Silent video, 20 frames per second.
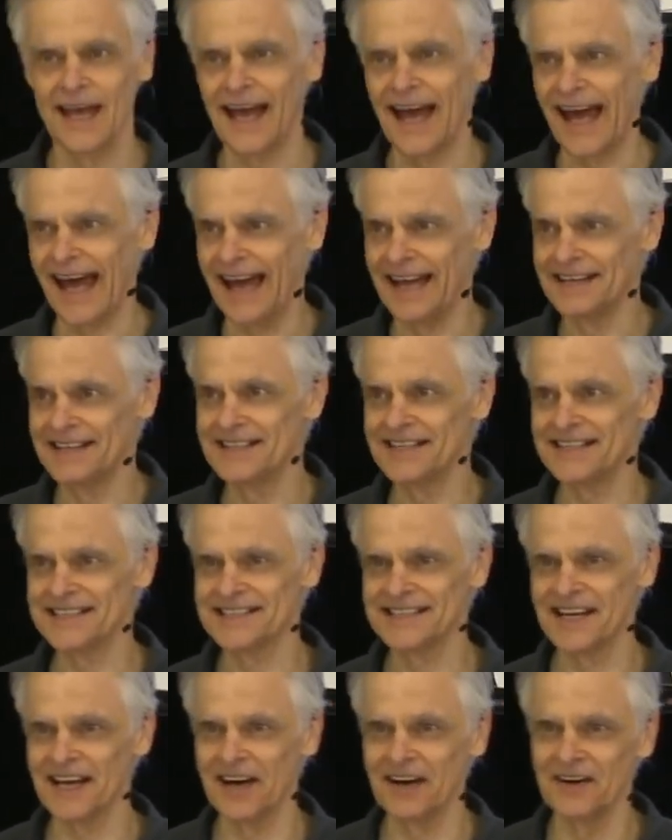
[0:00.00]
And
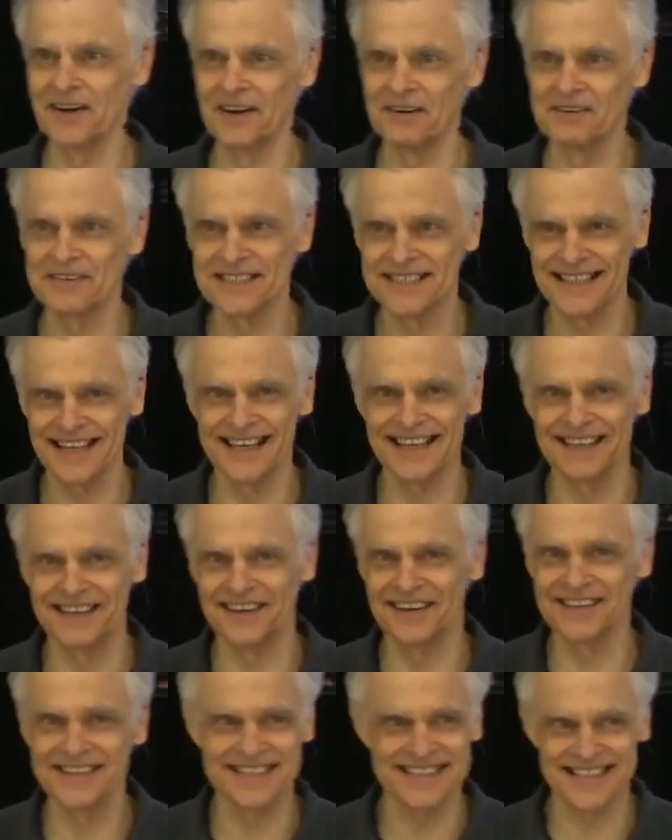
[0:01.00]
so it was like
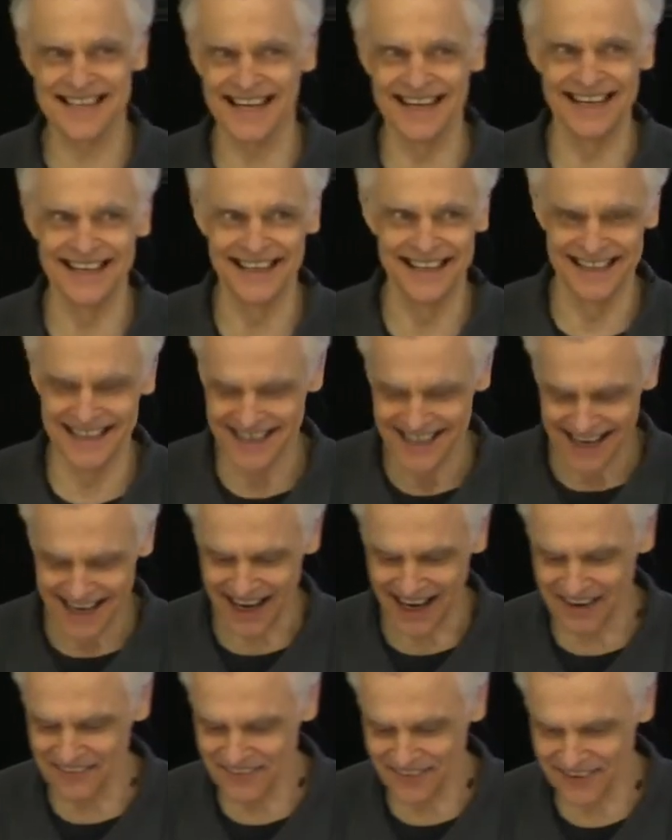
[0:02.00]
God saying,
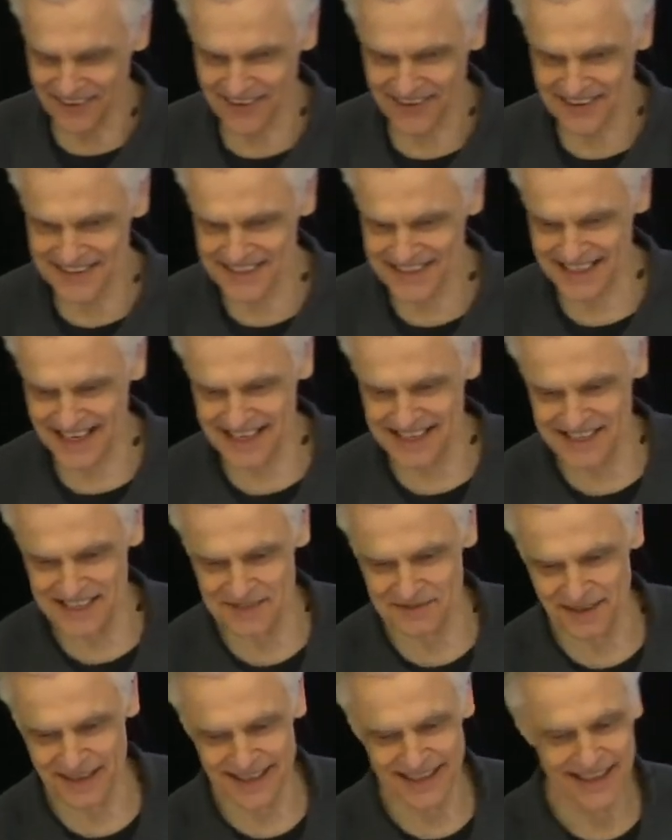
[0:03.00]
I felt God saying to
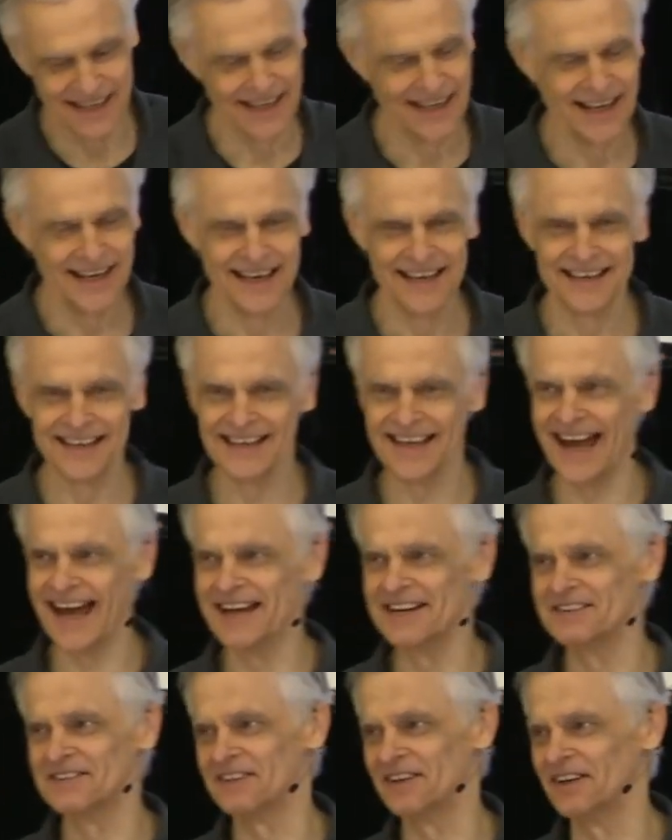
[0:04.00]
me, Look,
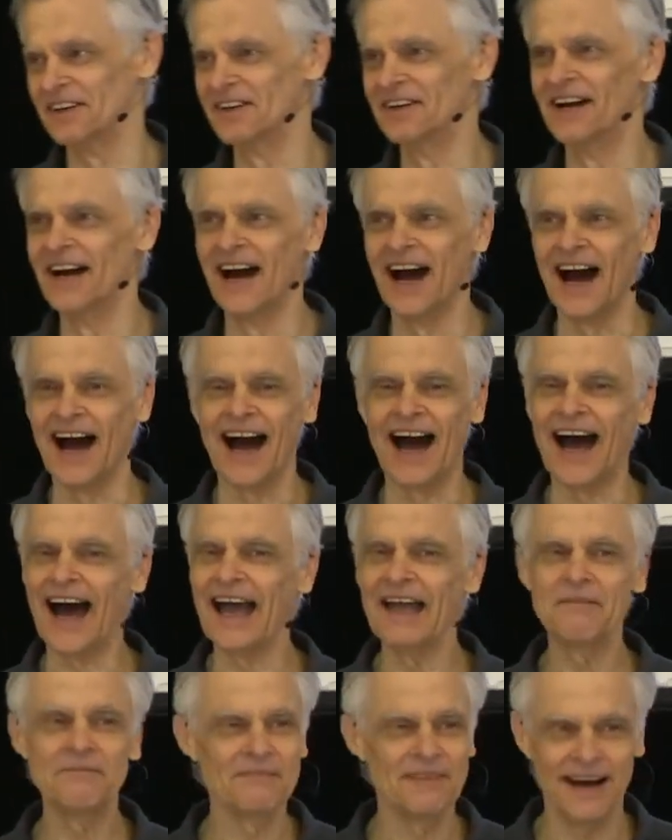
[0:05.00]
Andrew,
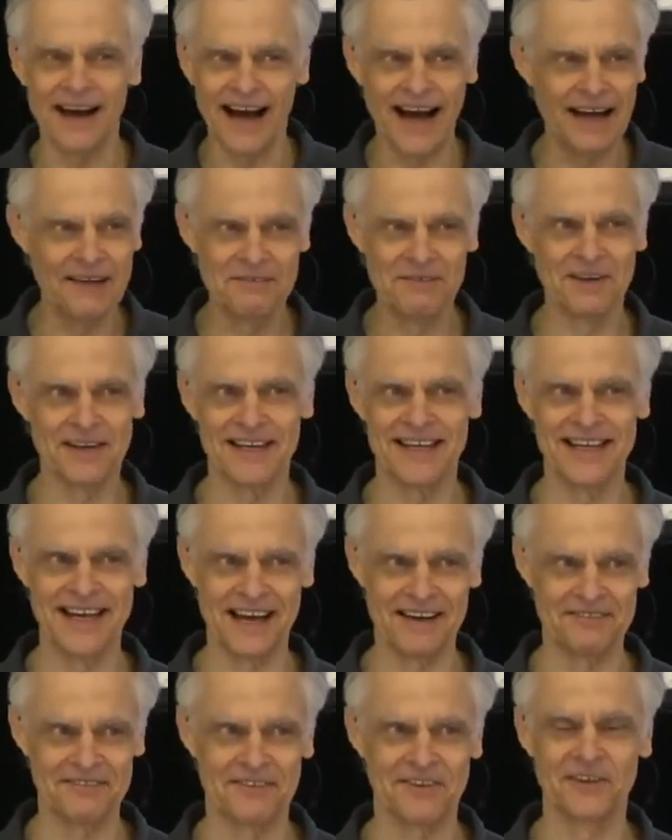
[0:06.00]
I'm, I'm looking
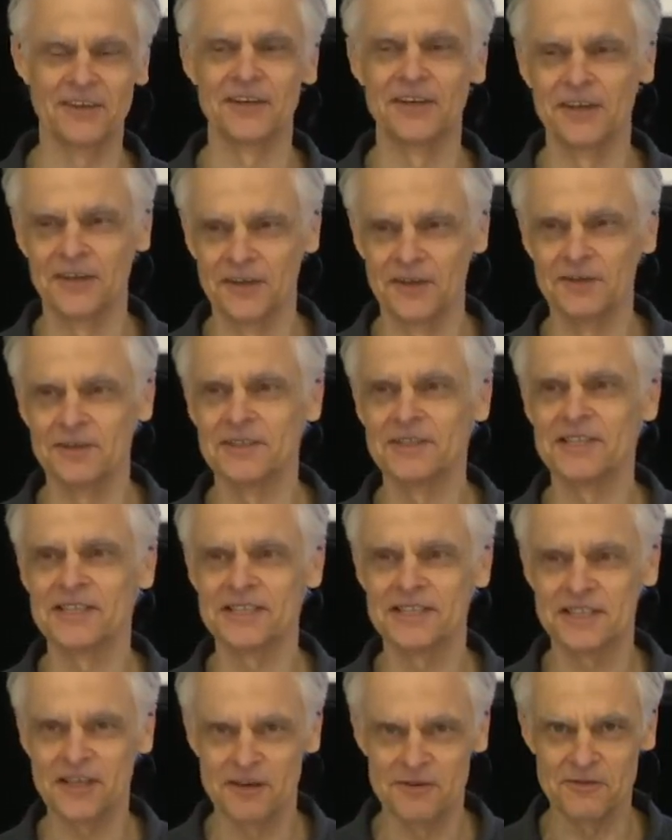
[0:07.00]
out for you.
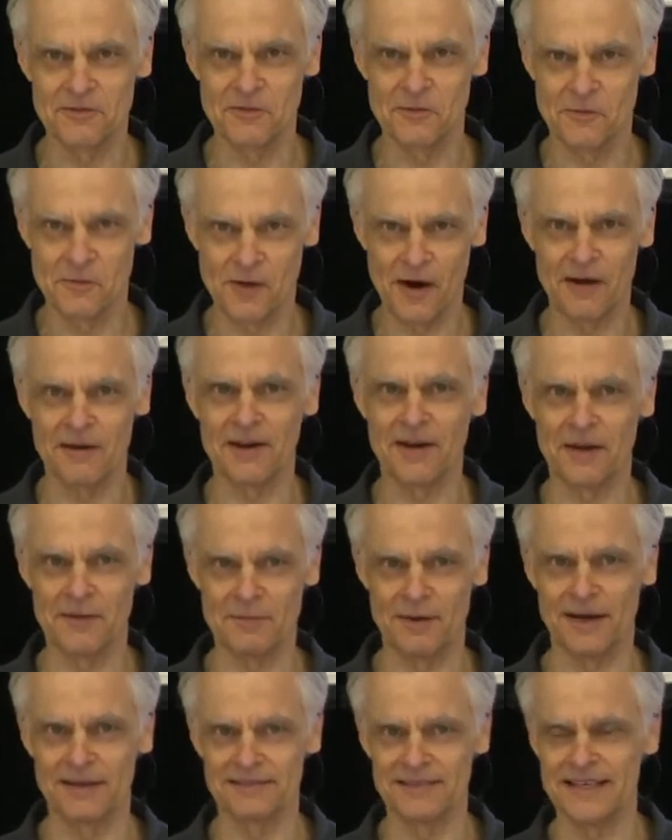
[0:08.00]
Just don't worry
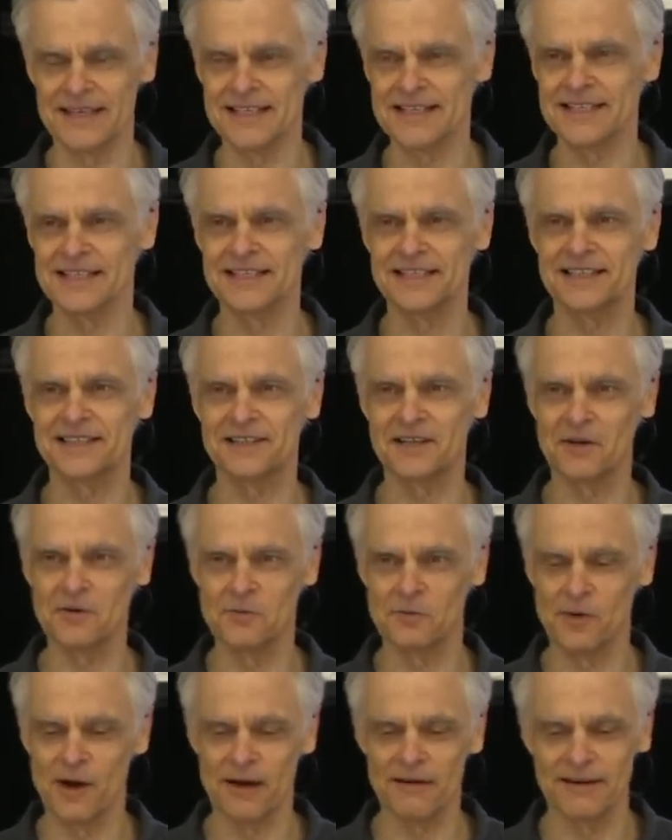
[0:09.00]
about this.
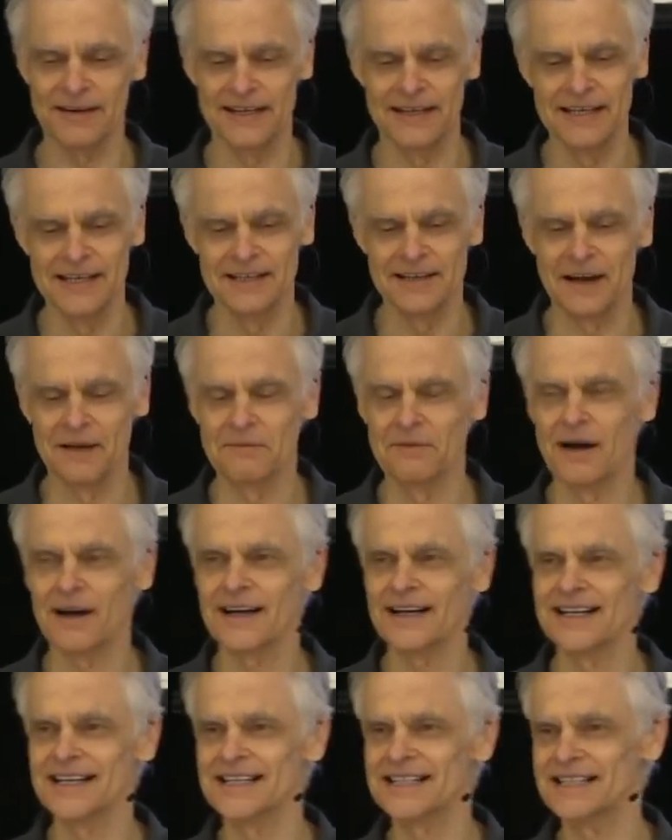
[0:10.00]
Don't worry. Now, I'm not
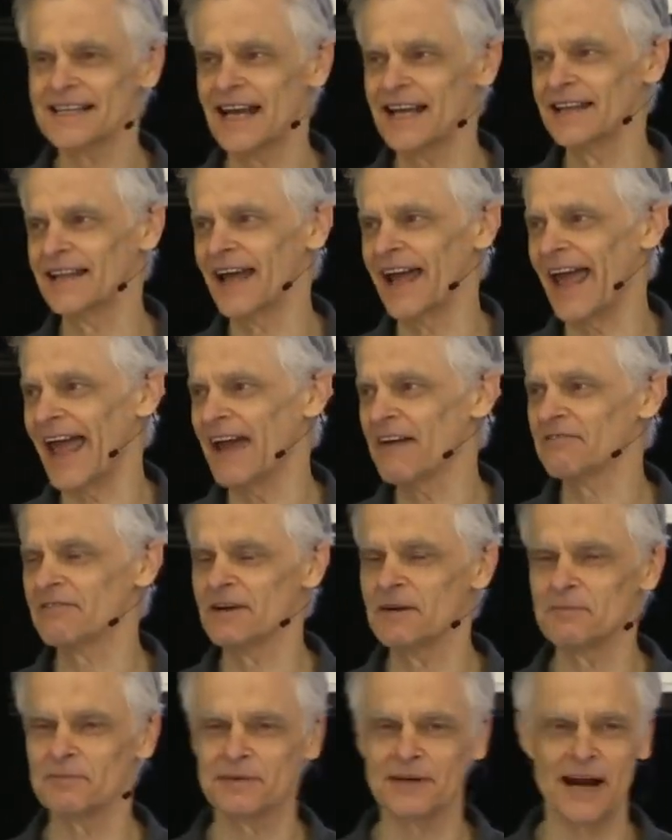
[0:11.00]
going to say that
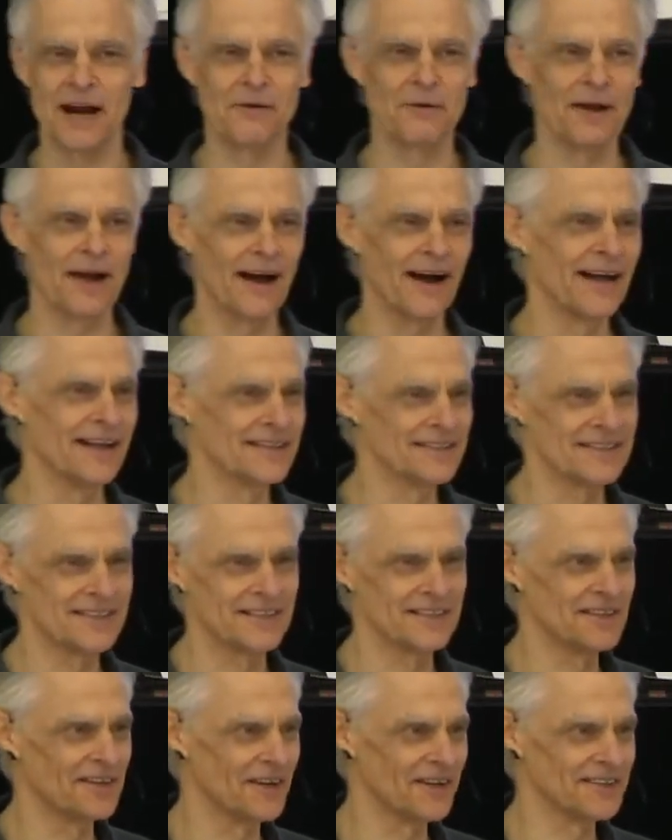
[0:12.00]
every prayer we
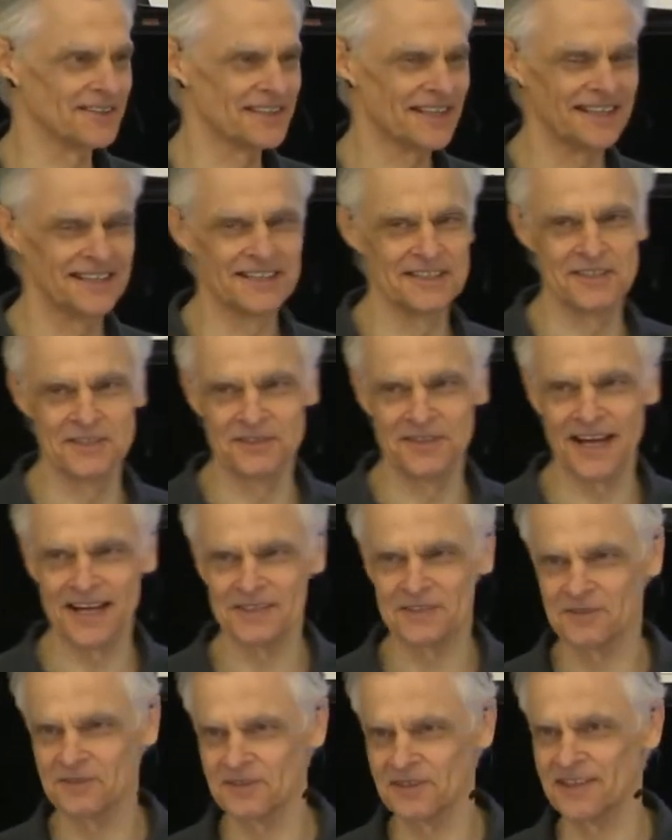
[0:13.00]
answered, God's going to do that
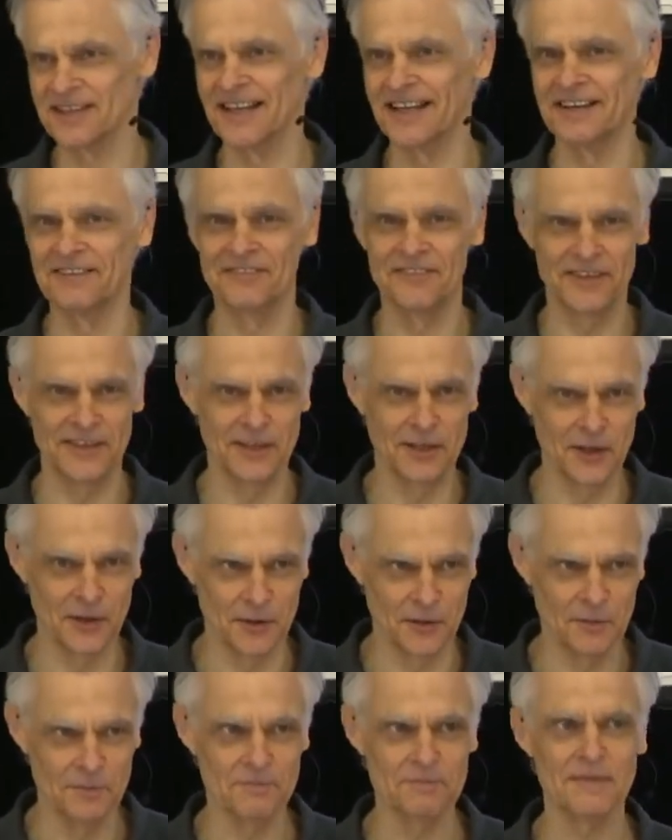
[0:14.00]
sort of thing for
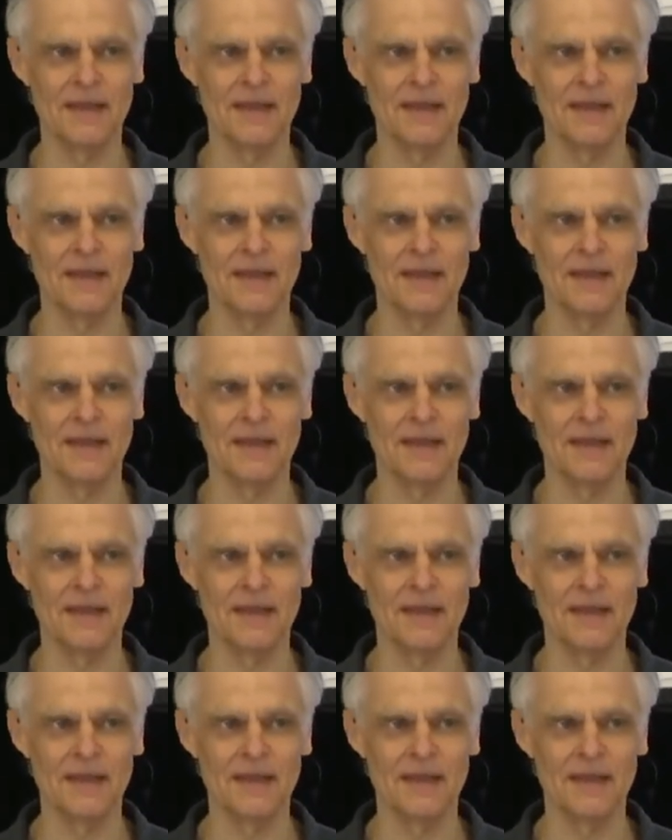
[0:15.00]
you.